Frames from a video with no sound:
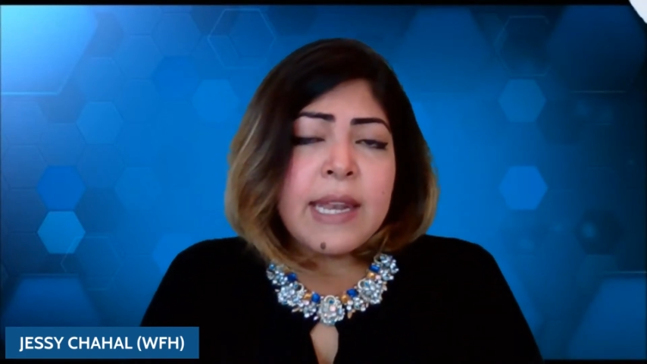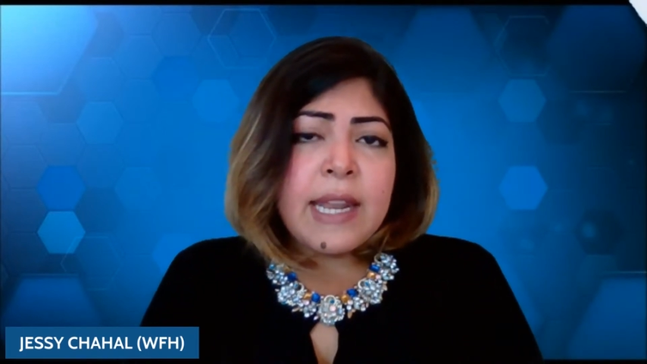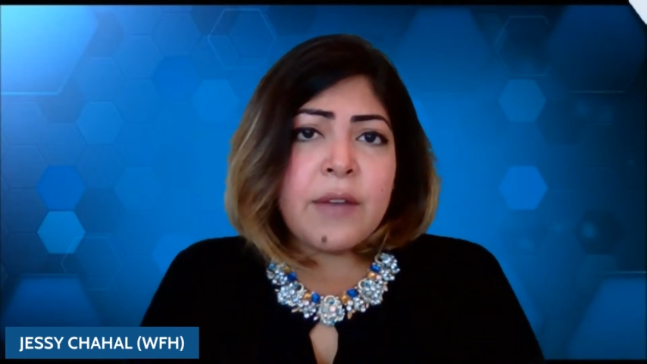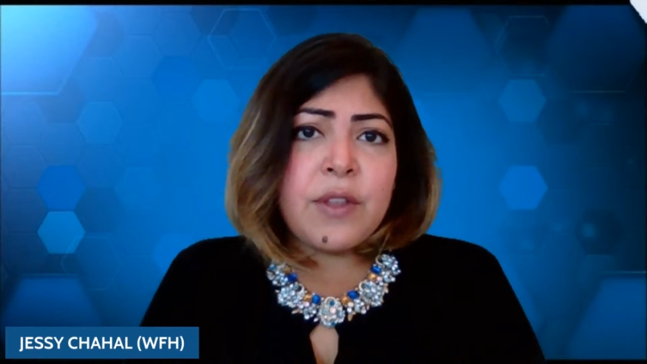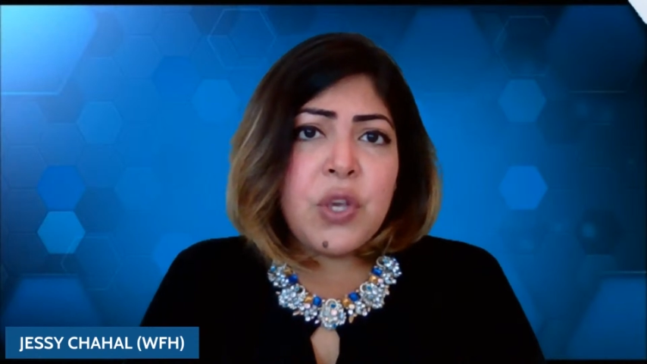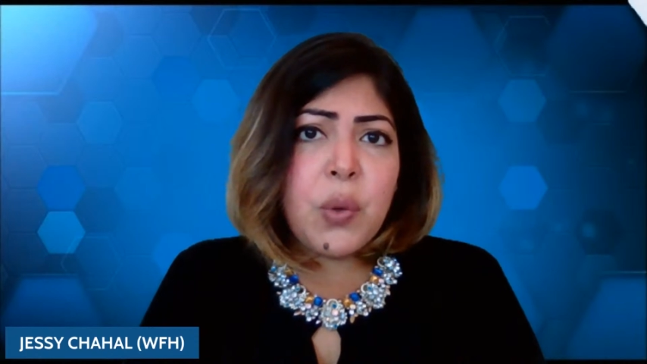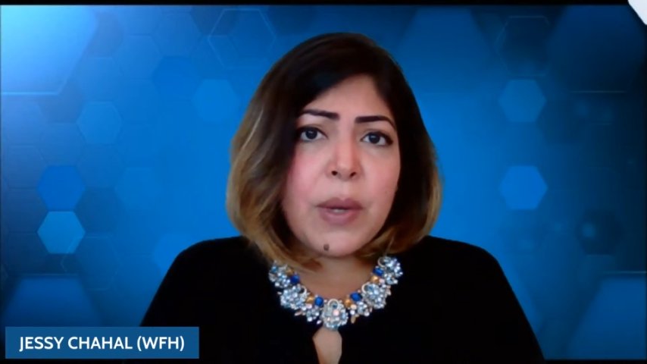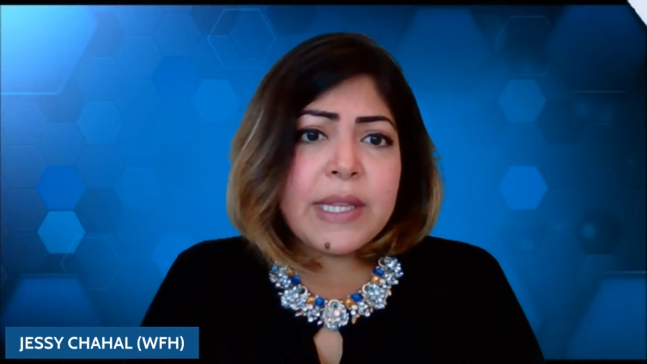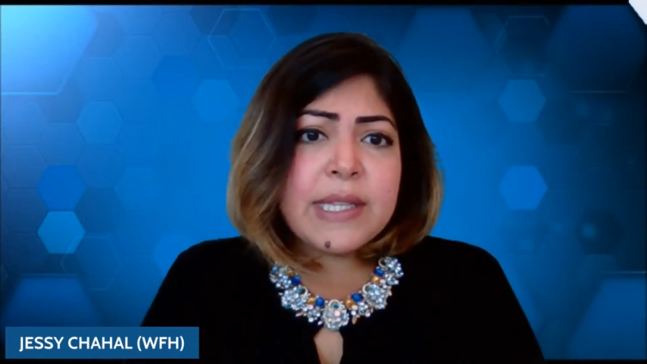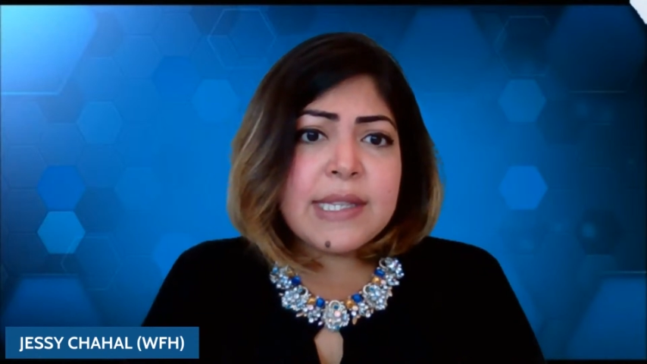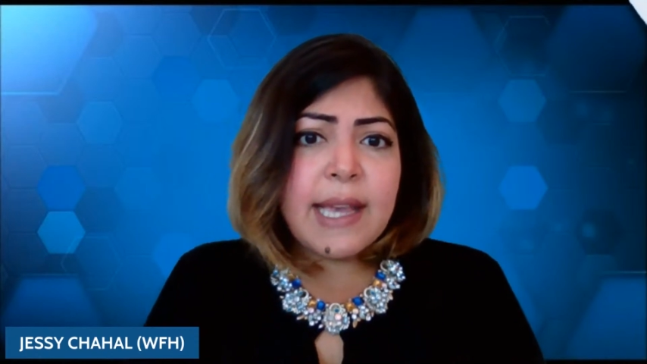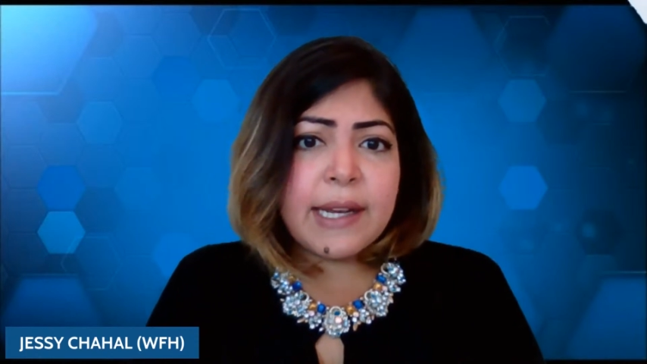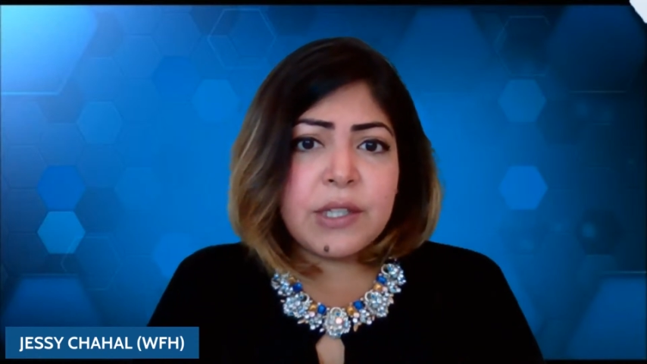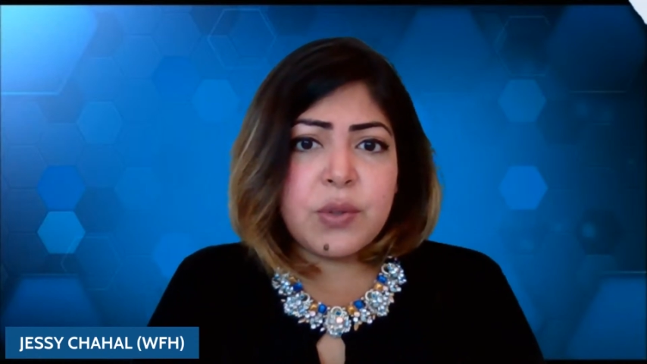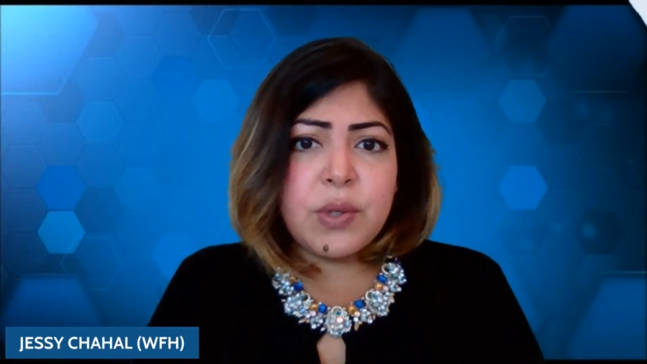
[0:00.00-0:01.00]
Now, the UN
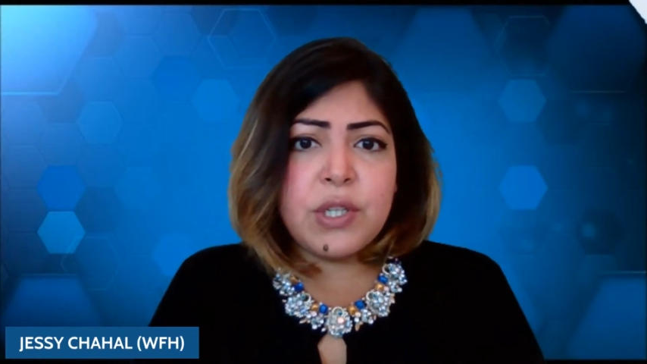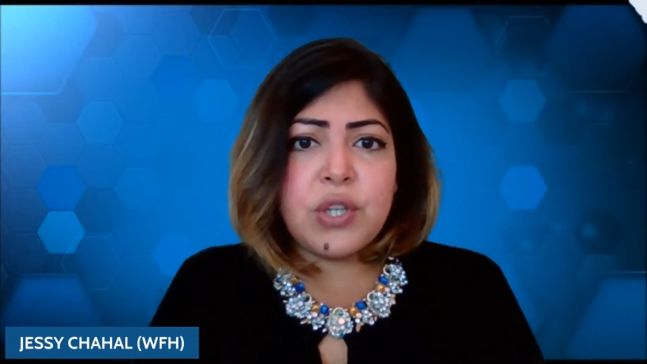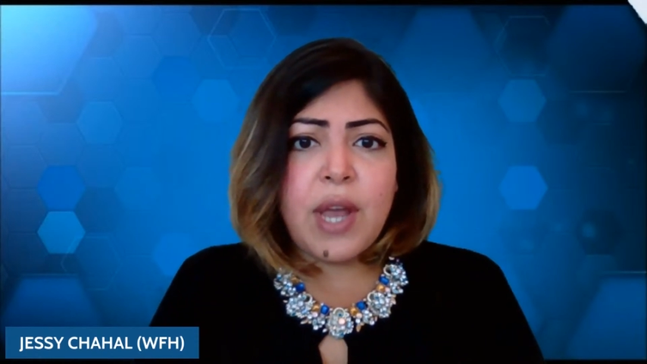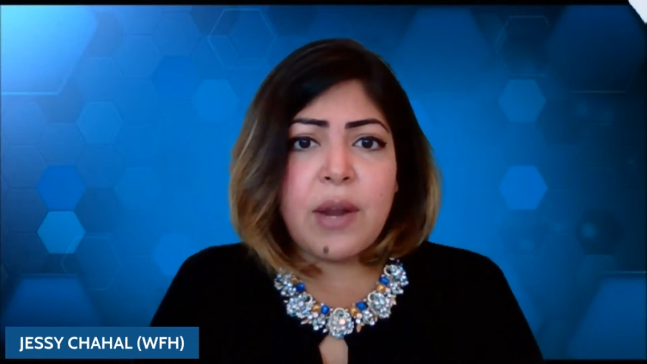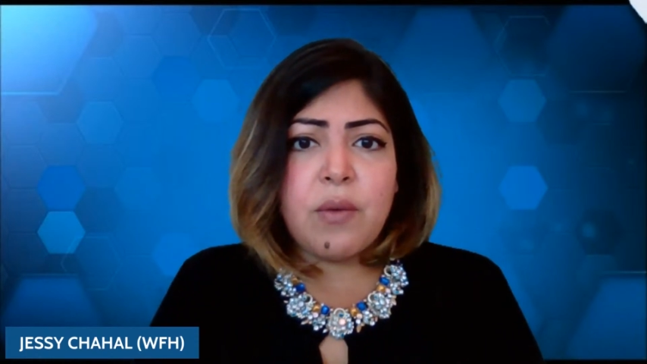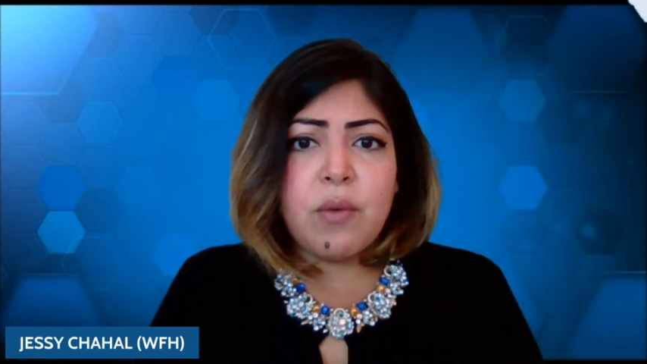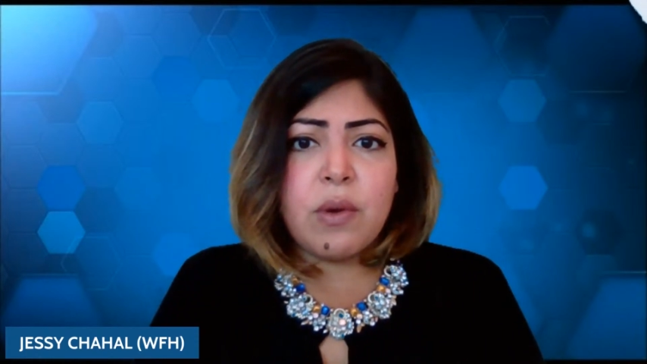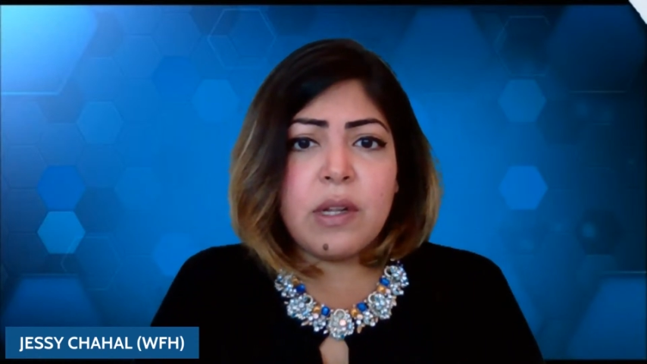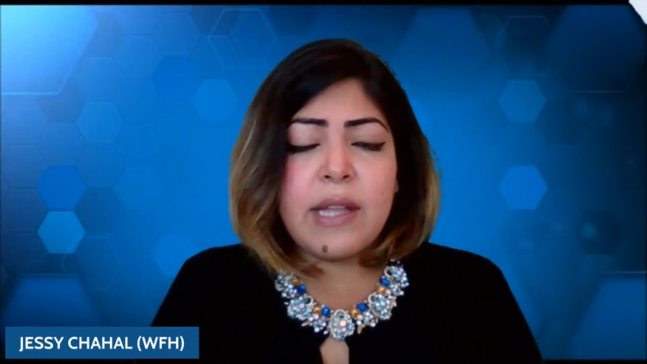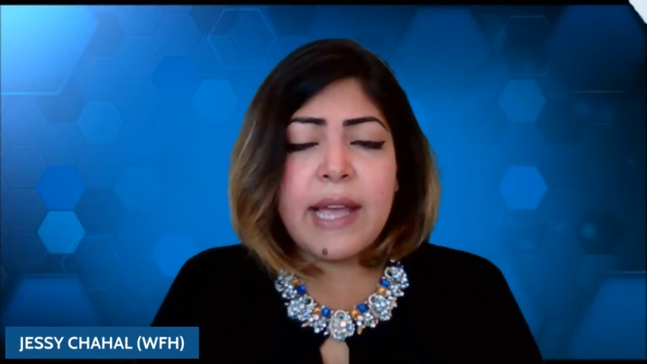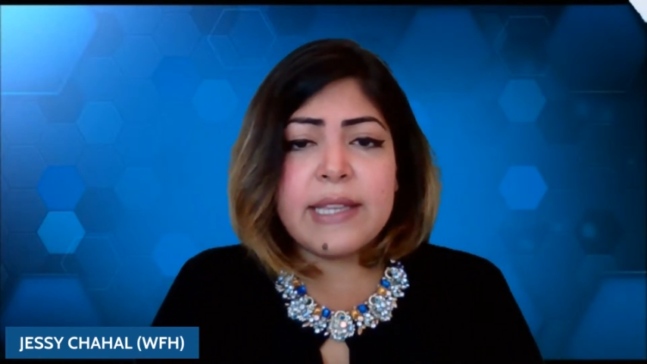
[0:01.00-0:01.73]
Secretary General